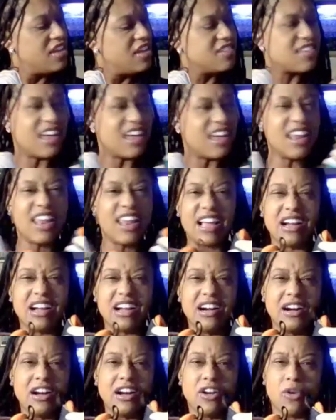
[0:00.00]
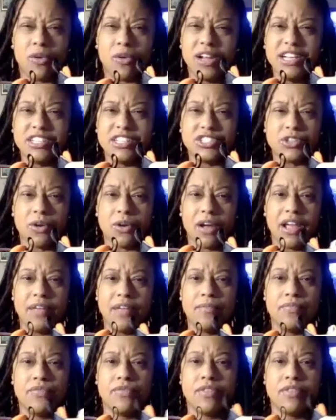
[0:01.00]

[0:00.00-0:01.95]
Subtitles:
It's kind of like a greenish gray.